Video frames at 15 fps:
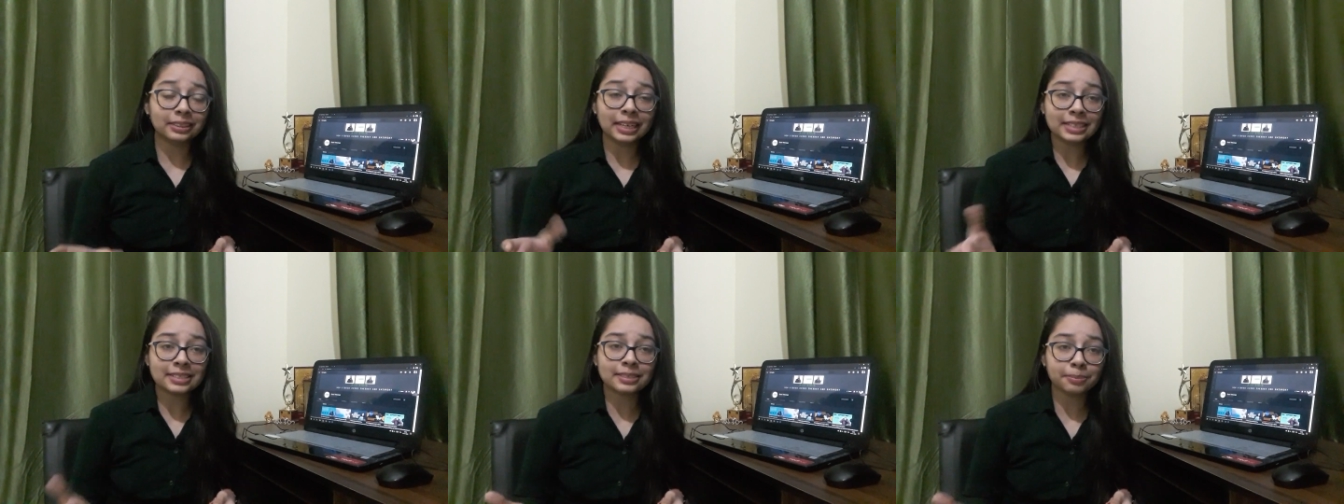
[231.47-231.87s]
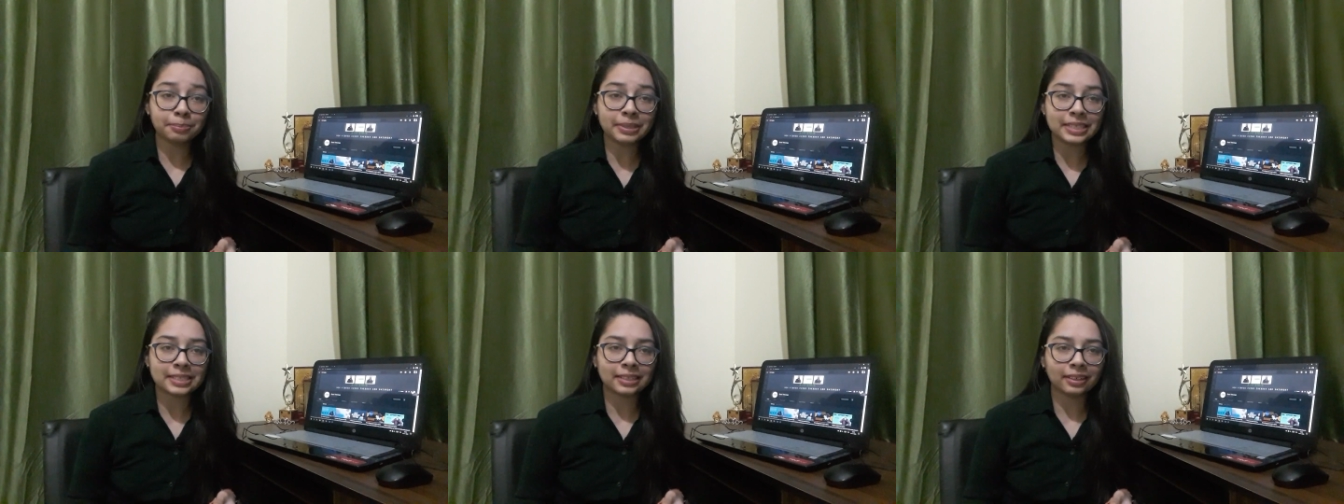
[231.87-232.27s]
That's a
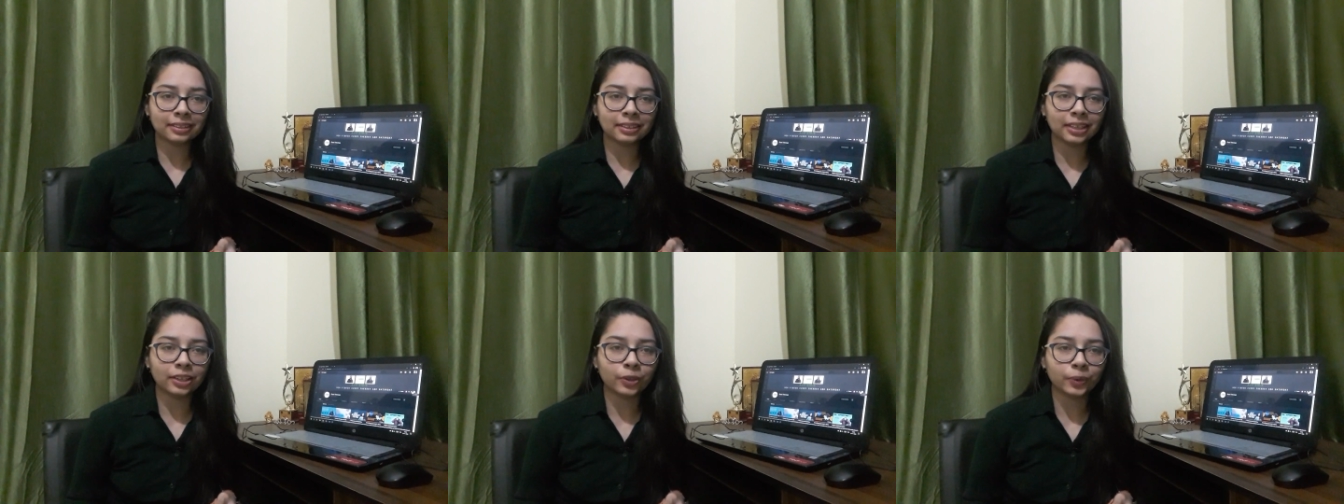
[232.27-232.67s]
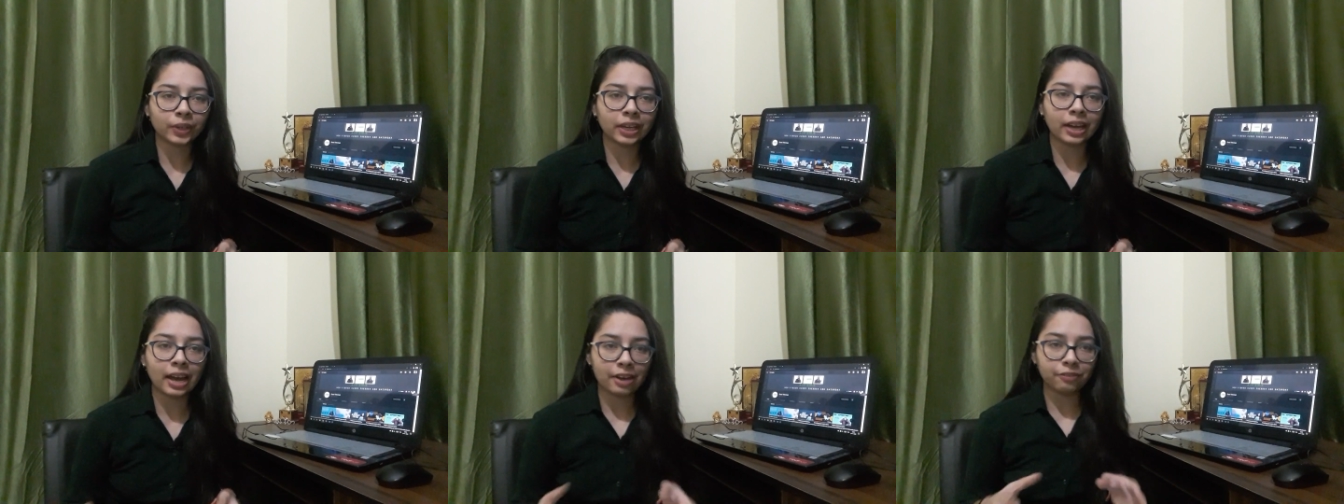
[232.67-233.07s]
basic thing.
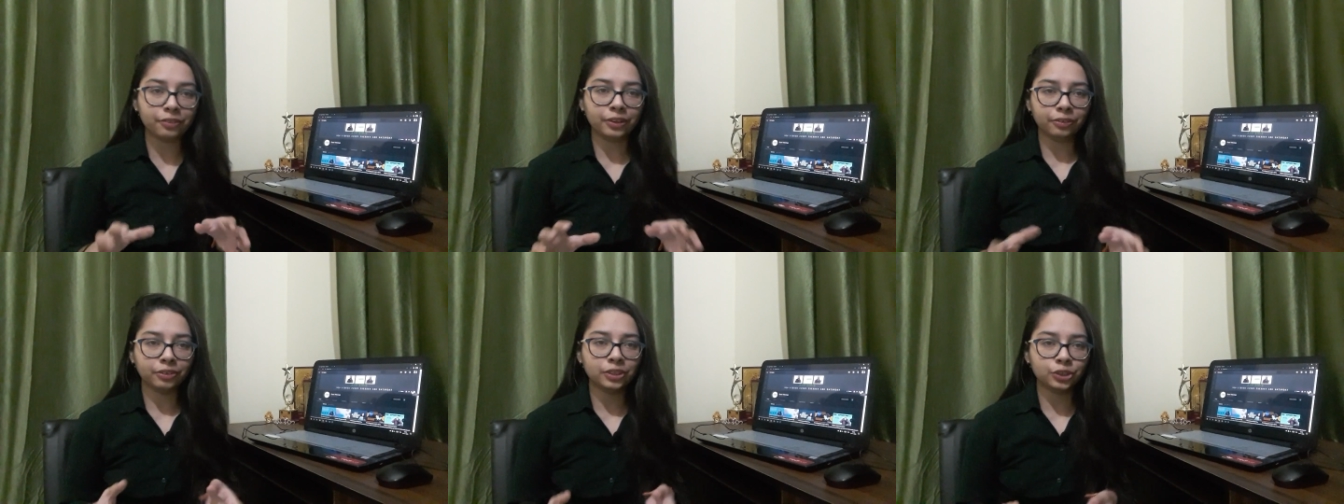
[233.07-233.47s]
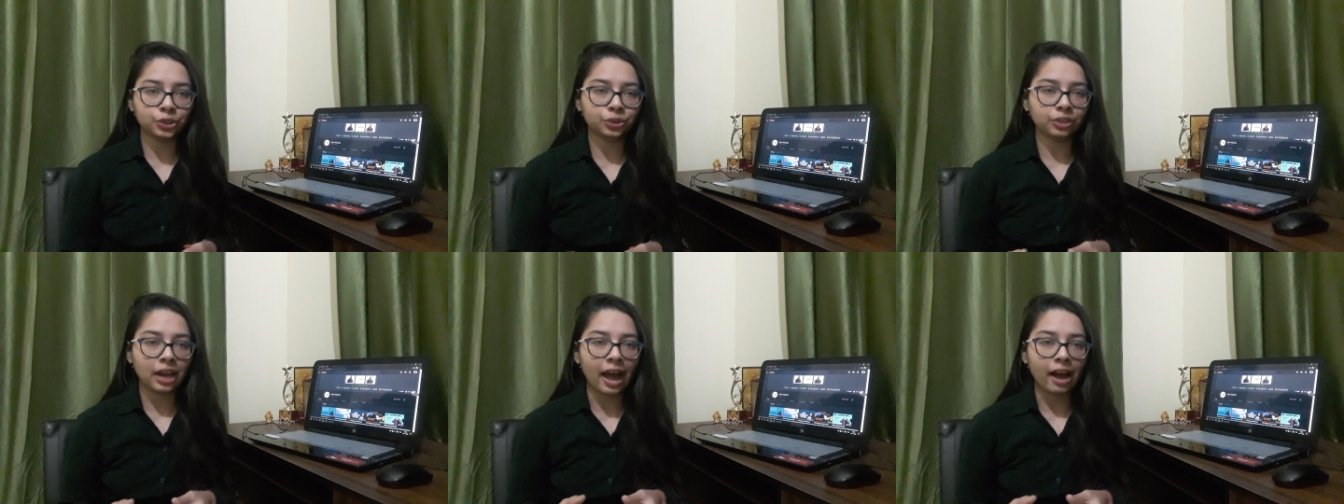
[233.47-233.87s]
Okay, everyone
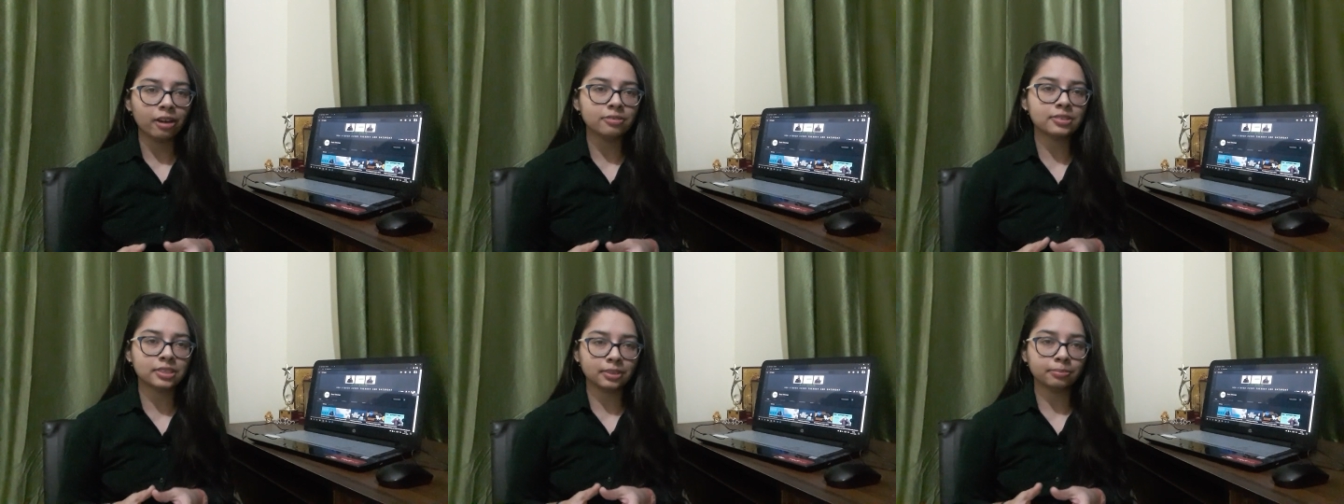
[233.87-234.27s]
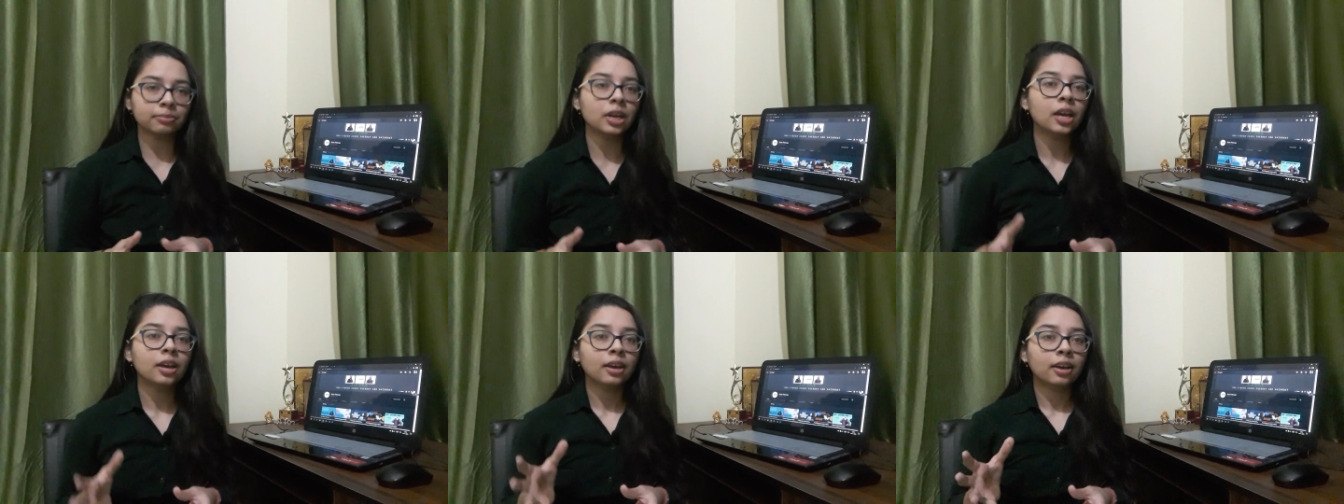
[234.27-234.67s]
should have
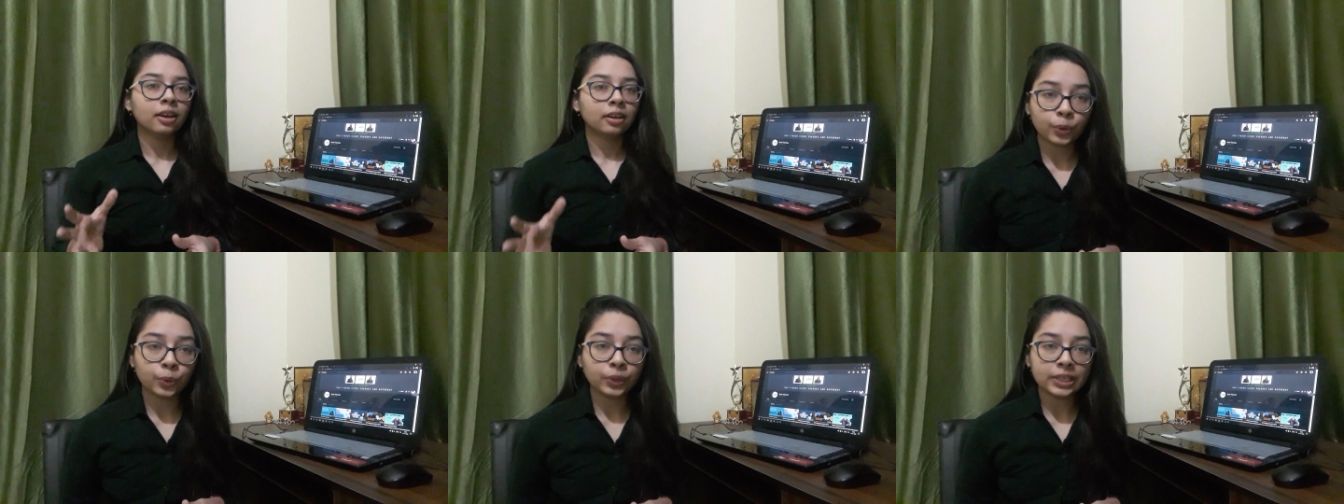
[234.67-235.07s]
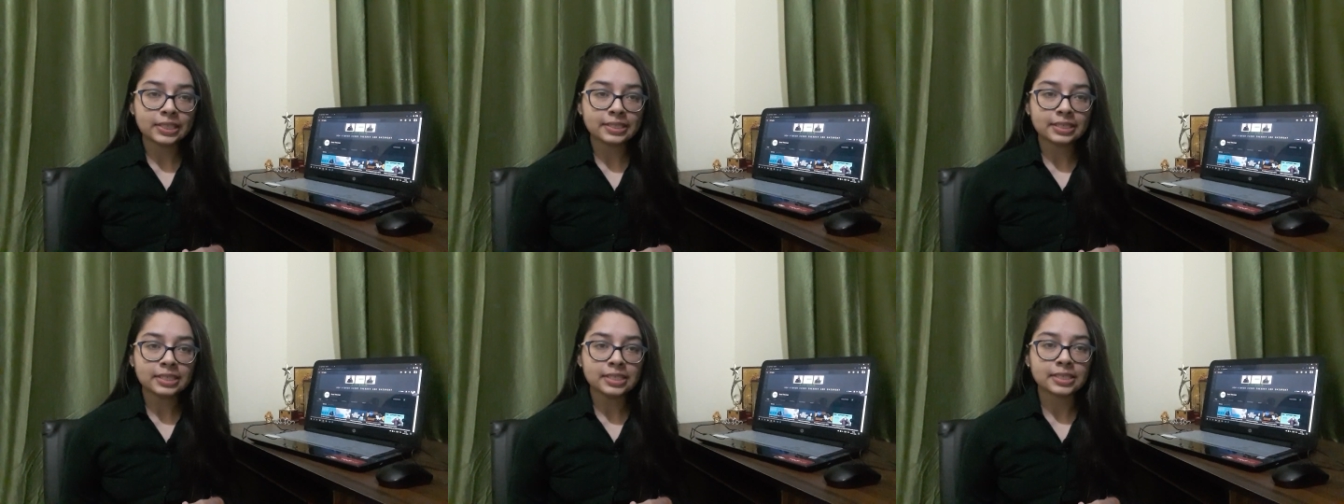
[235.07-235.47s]
some
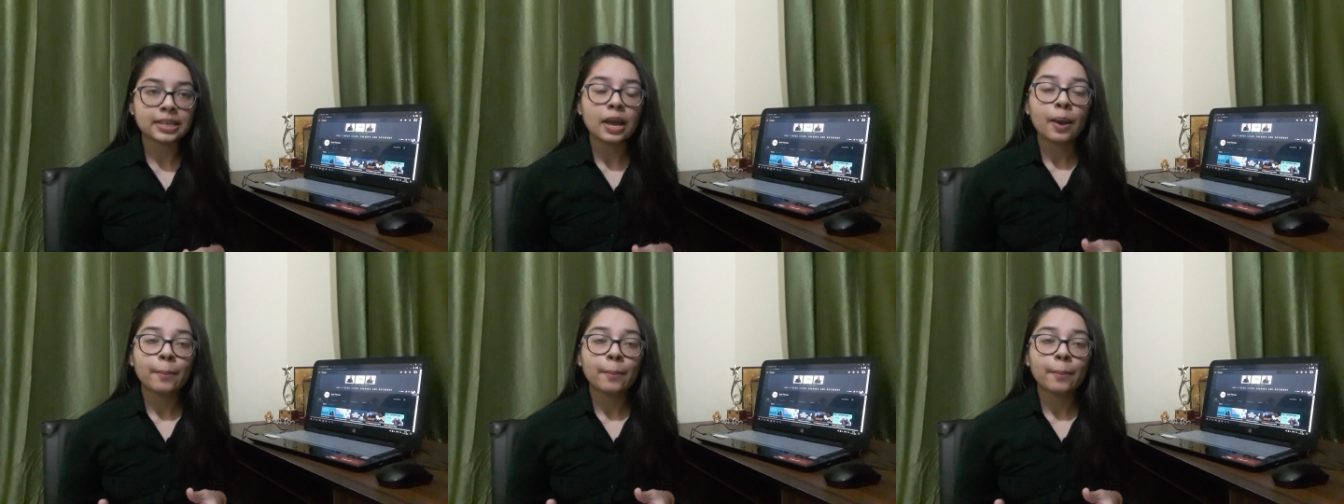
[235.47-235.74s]
coding skills.